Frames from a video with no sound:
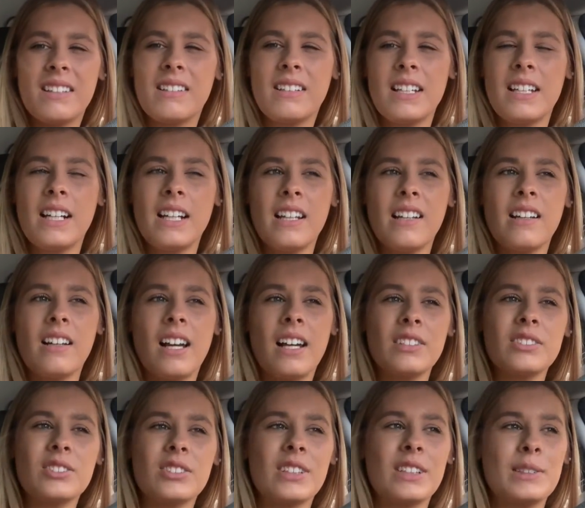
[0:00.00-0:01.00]
and I,
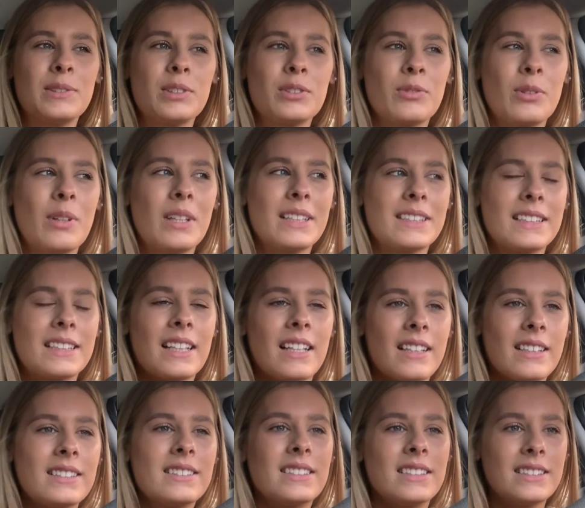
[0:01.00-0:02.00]
actually, I'm just realizing
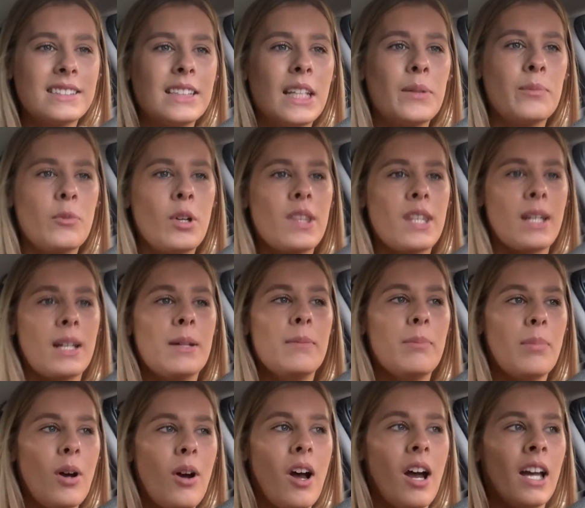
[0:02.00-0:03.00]
it's the same one that I
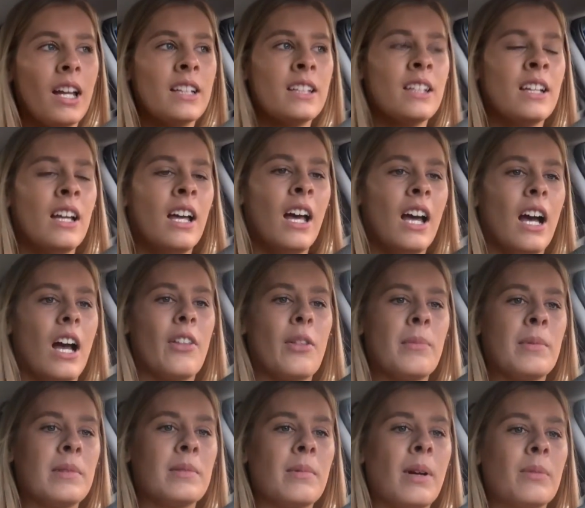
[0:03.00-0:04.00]
bought. I thought
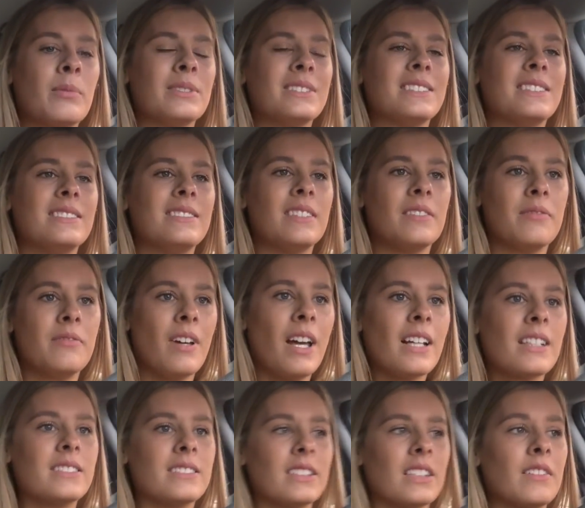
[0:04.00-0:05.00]
maybe mine was
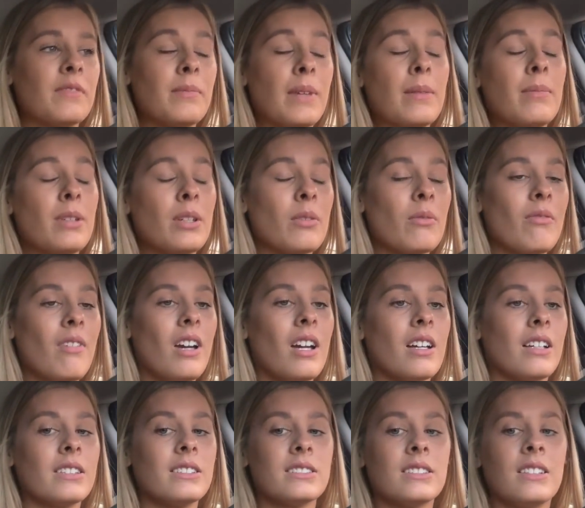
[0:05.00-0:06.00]
defective. Maybe it
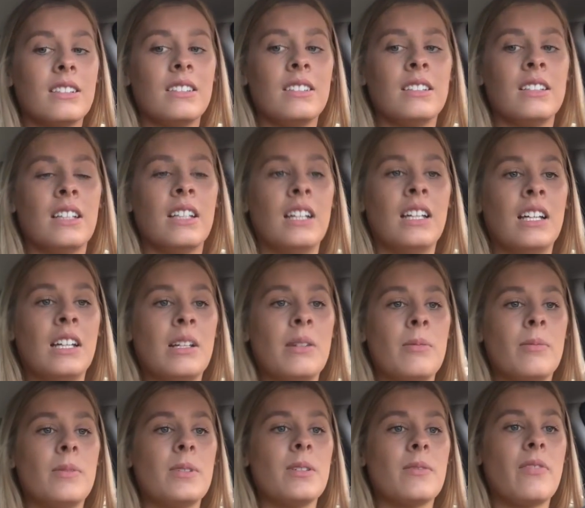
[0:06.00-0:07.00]
was.
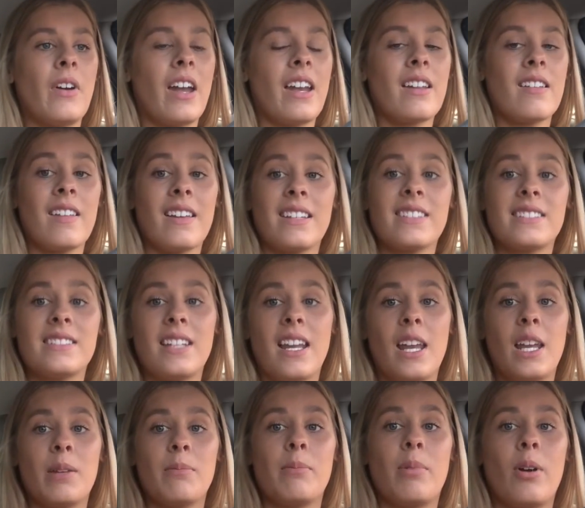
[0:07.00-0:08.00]
you're finally like
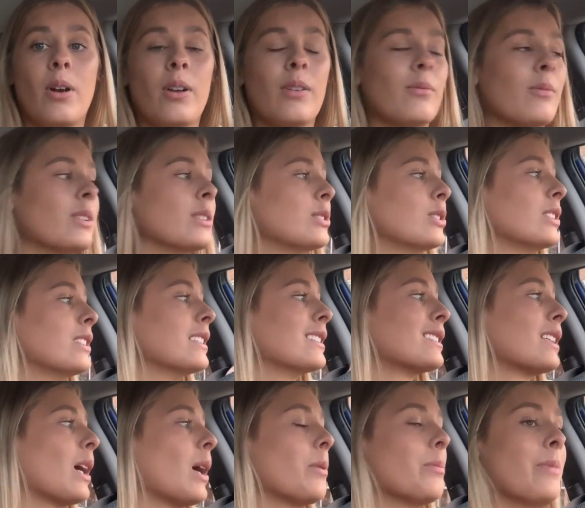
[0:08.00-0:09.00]
staying put, which is
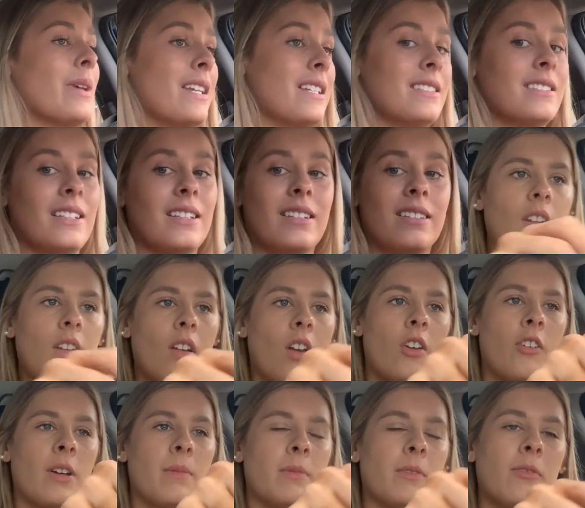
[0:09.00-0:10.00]
amazing. All
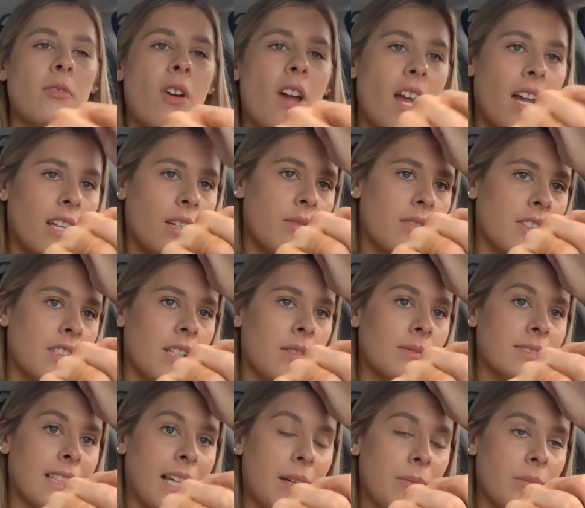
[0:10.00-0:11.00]
right, before anyone
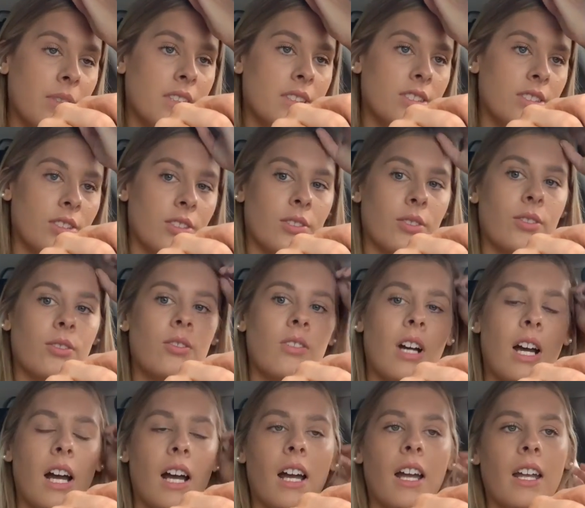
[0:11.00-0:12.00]
comes at me too,
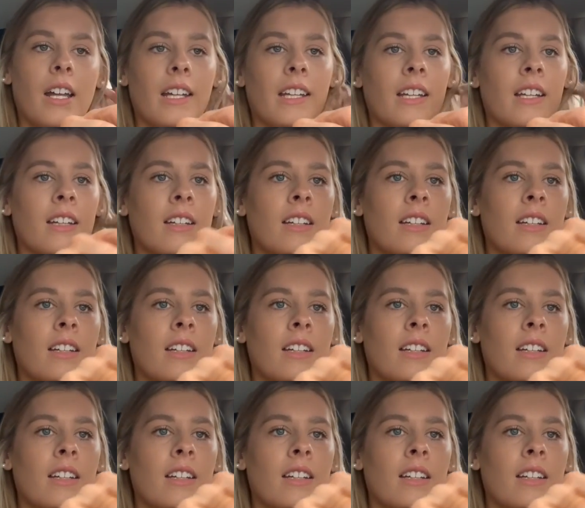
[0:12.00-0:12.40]
I